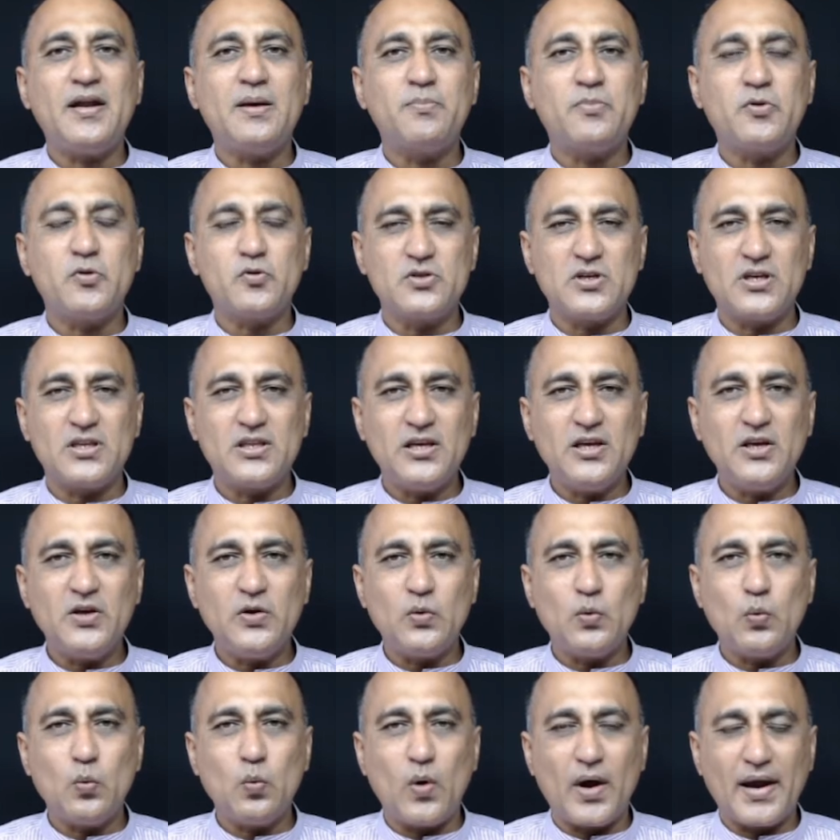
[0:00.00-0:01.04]
up using the
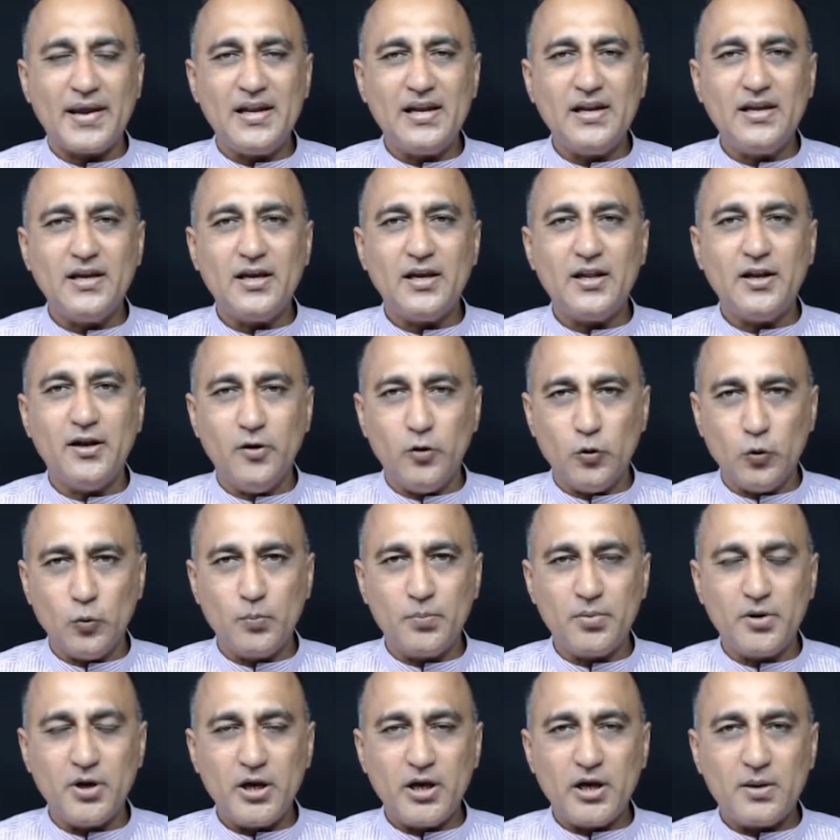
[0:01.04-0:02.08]
while loop
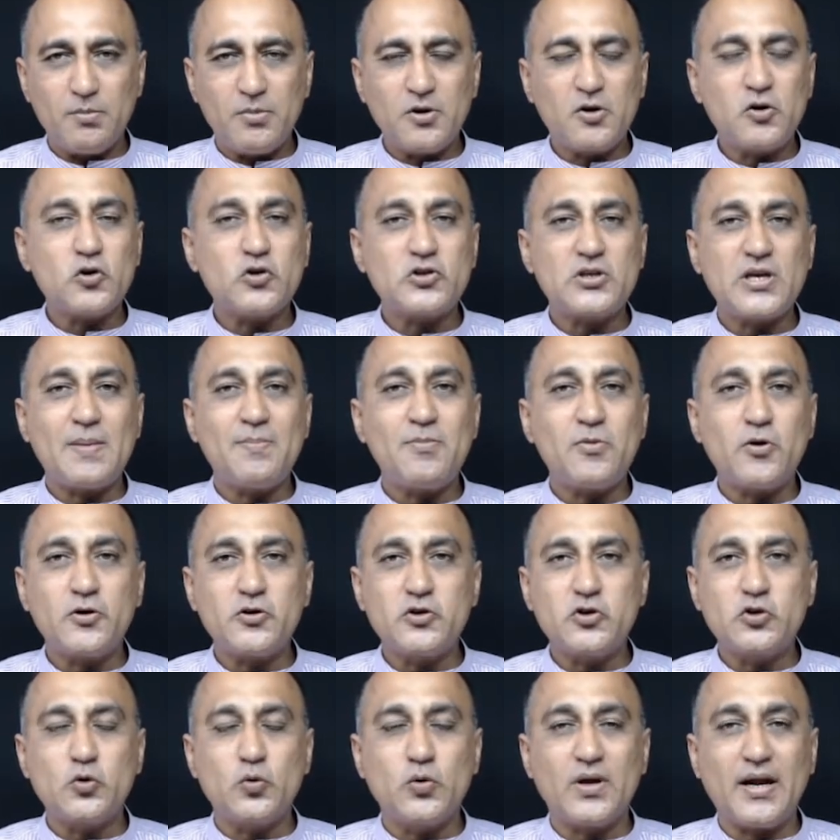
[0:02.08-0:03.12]
because I'm not
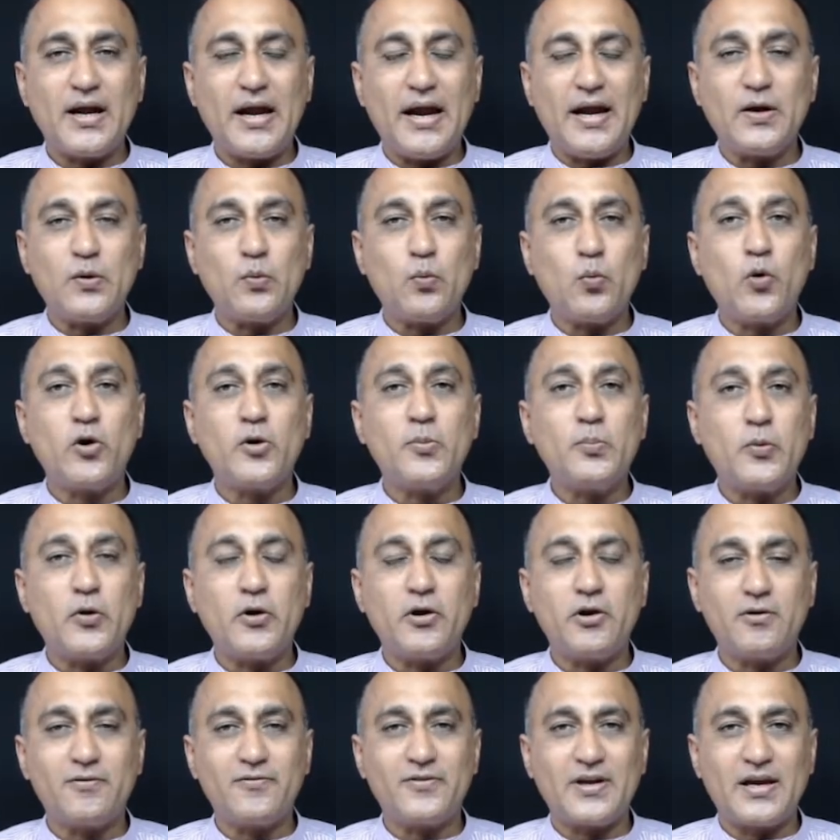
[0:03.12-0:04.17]
sure at what point
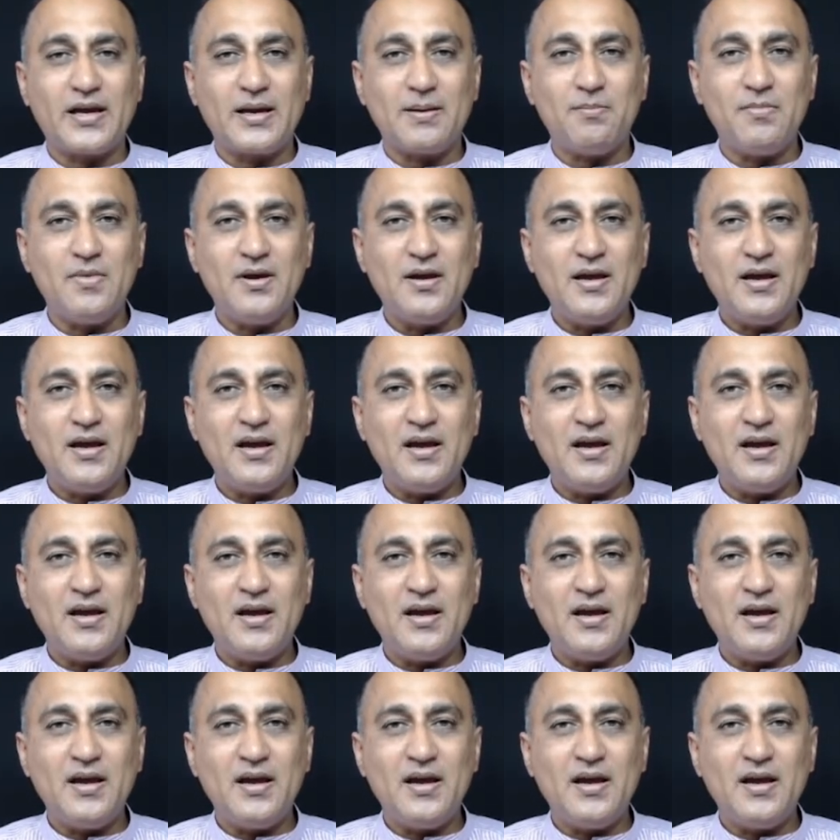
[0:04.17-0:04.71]
of time